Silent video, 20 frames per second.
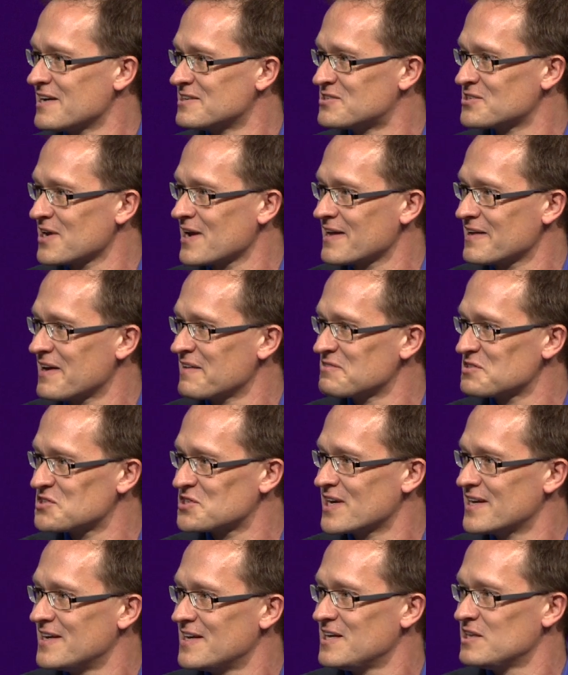I have to
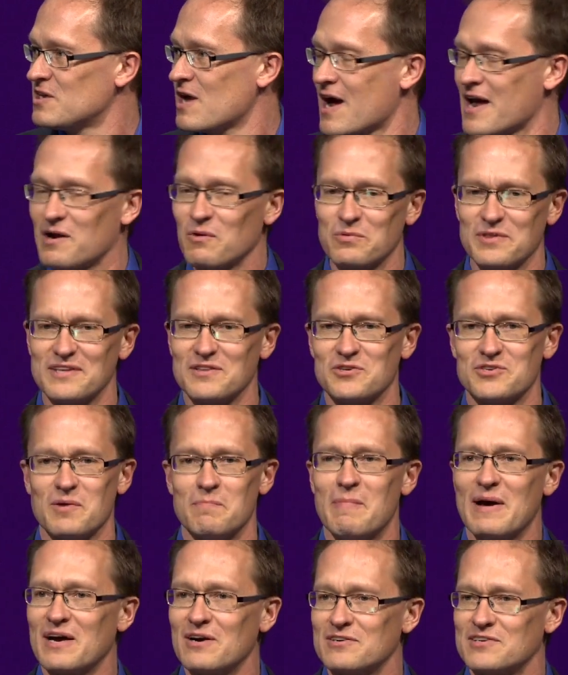say, I don't think there's
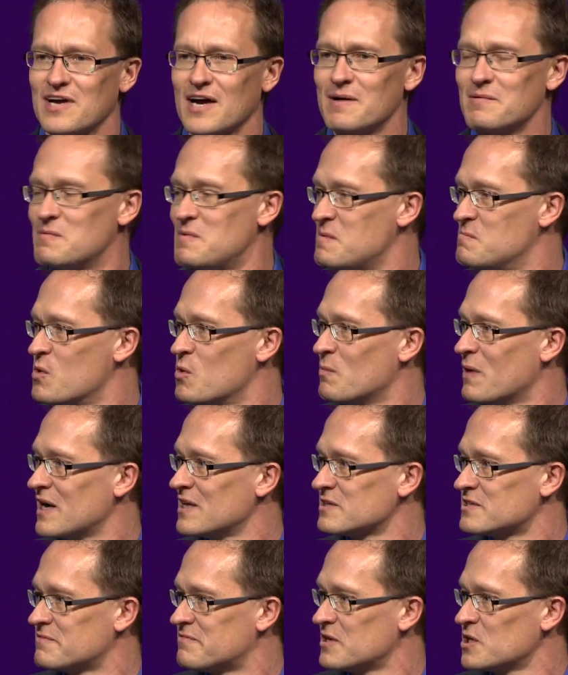a better time to be a
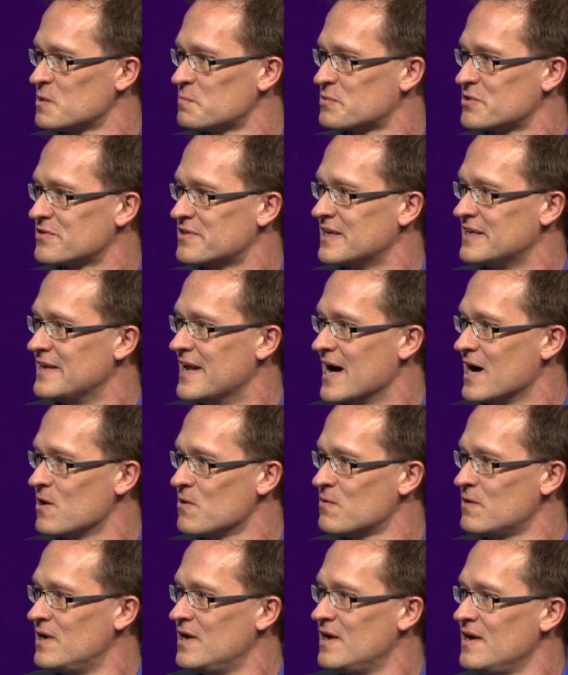mobile developer than
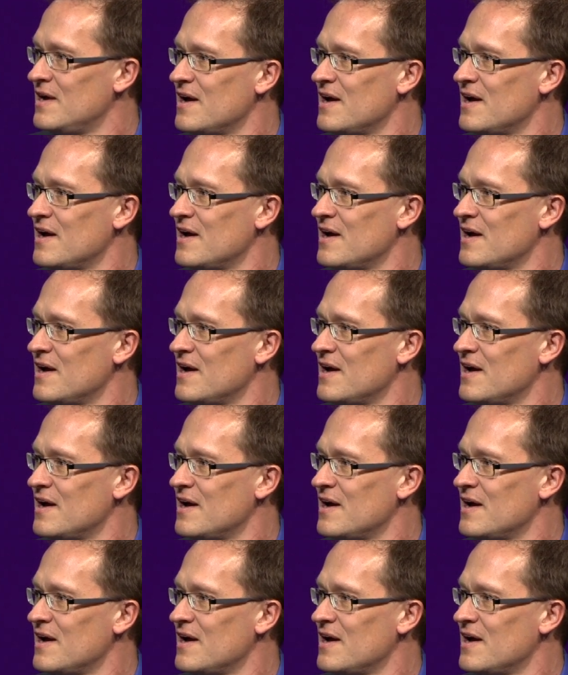now.